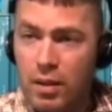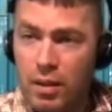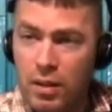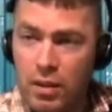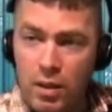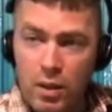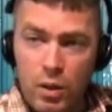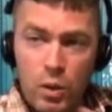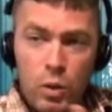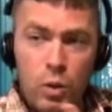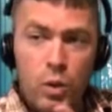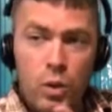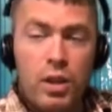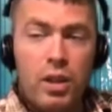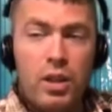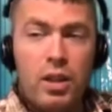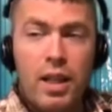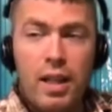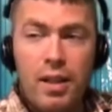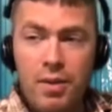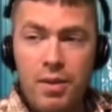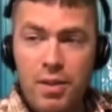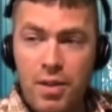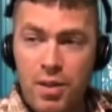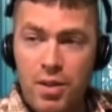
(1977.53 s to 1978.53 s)
the Lord
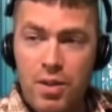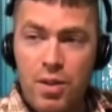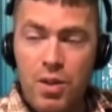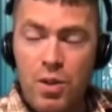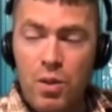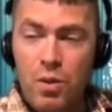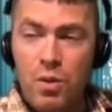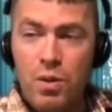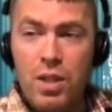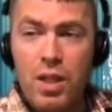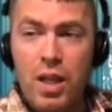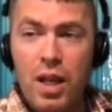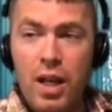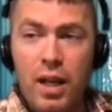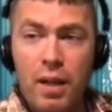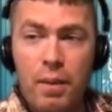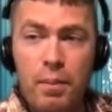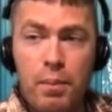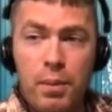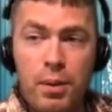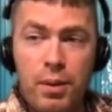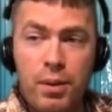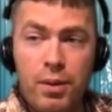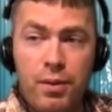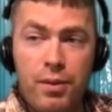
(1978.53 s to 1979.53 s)
allows us to use the
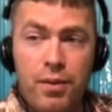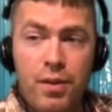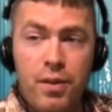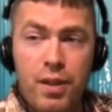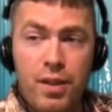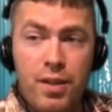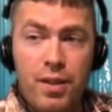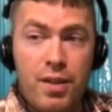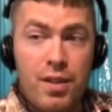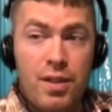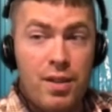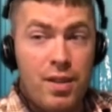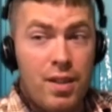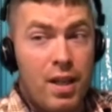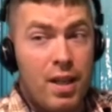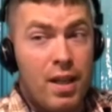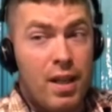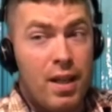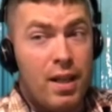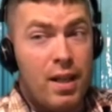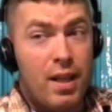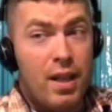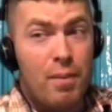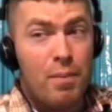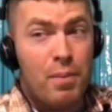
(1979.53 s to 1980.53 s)
oddball things, because I
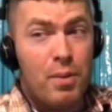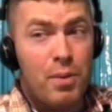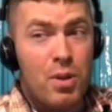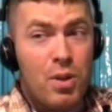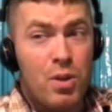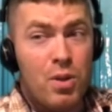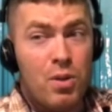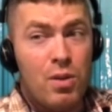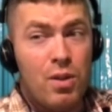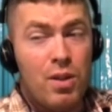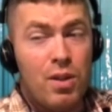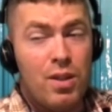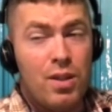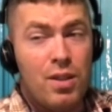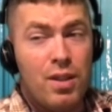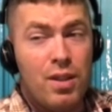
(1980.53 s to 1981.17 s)
had opportunities that